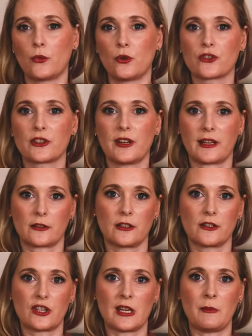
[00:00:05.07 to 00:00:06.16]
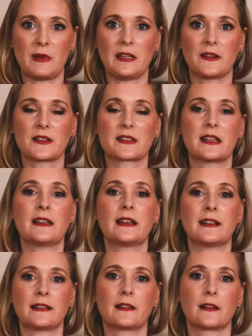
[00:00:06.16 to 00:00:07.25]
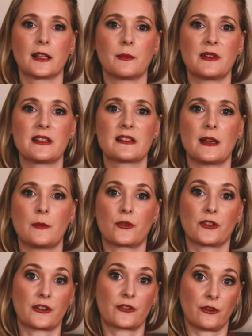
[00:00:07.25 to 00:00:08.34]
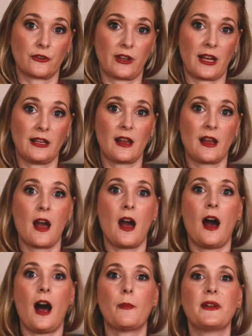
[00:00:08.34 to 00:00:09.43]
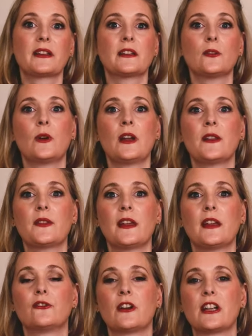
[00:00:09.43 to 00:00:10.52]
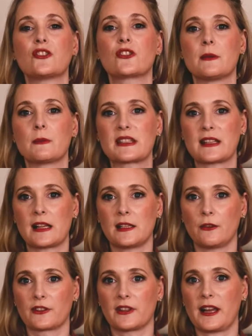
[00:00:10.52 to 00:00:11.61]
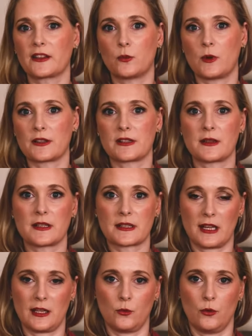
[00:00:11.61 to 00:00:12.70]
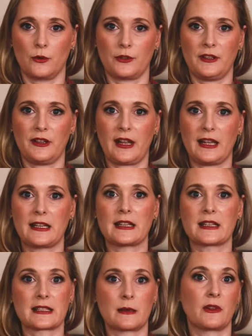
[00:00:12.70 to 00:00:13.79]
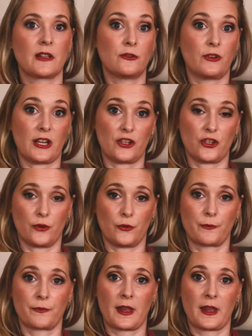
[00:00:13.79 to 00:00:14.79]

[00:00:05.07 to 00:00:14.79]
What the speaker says: emulsion technology, meaning the skin identical lipids their products contain are picked in a way that they arrange themselves like the ones in the skin would, indicating a similar ratio.